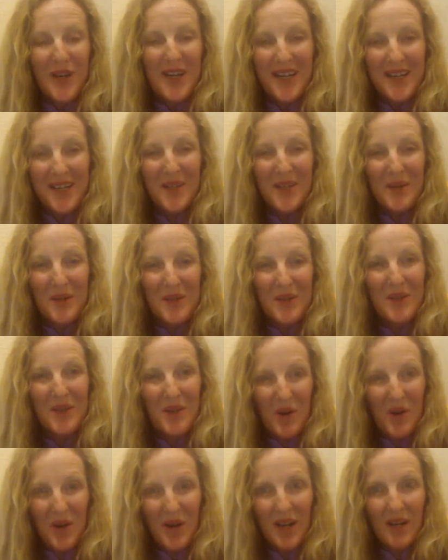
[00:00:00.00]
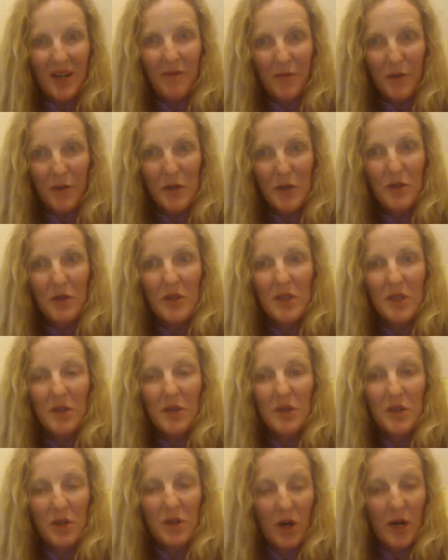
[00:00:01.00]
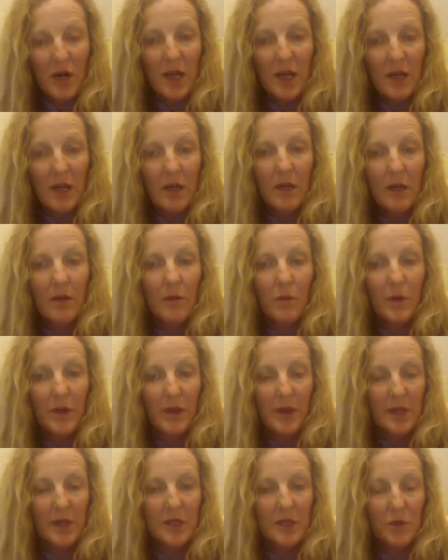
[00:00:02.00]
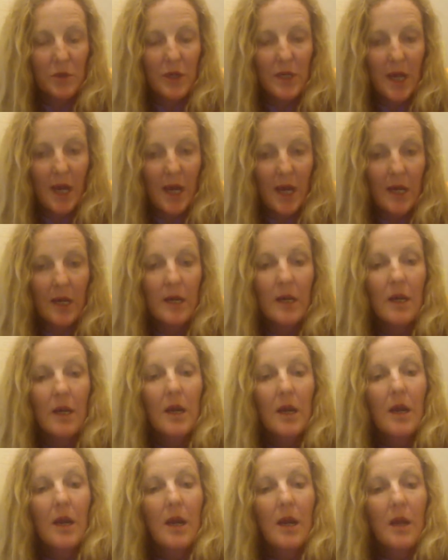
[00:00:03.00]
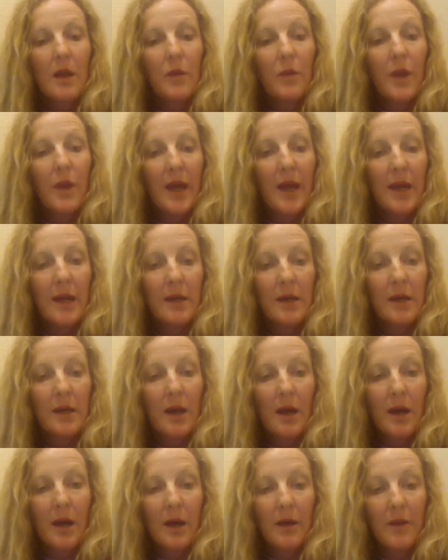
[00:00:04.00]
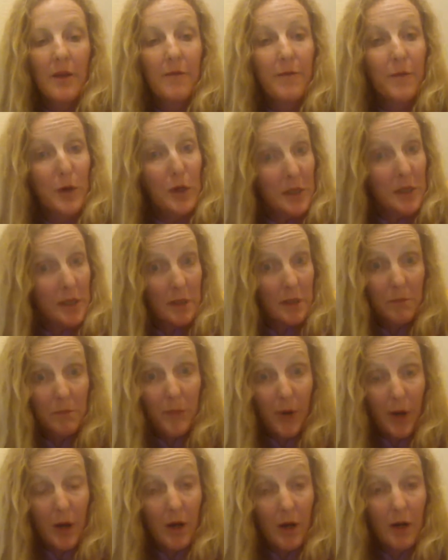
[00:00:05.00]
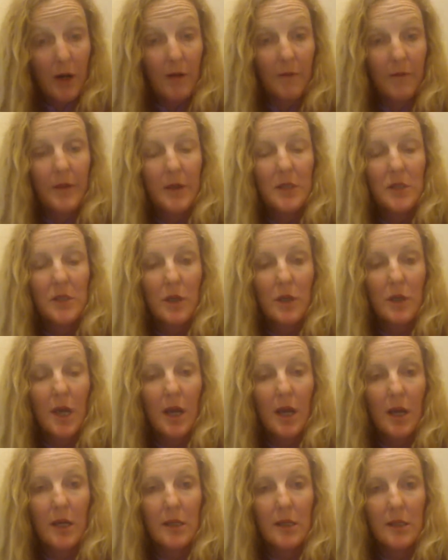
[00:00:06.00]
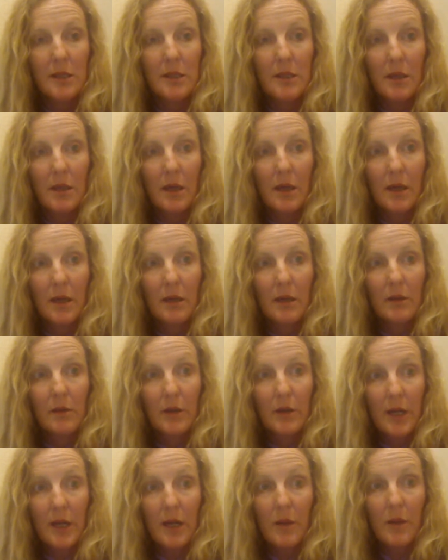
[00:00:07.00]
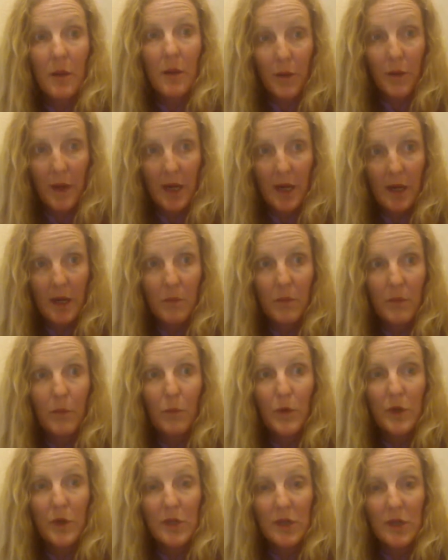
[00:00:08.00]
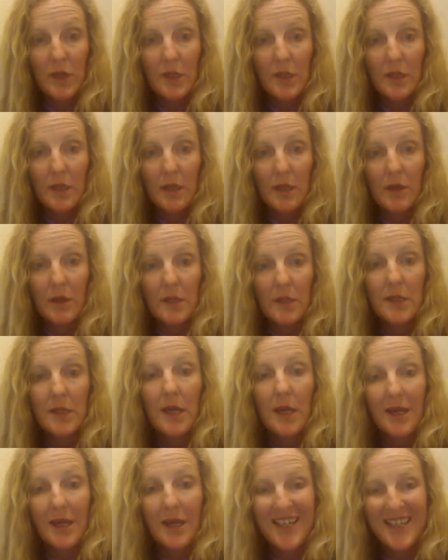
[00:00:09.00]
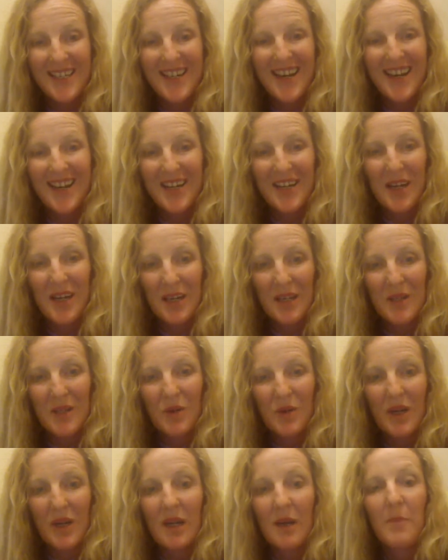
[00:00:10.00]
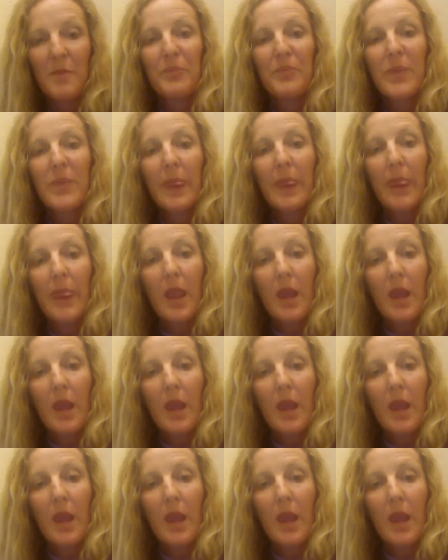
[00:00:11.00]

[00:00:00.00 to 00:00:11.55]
If your kids are starting, if your students are starting with History Day, then the first part of History Day is looking at the theme, which this year is Taking a Stand in History.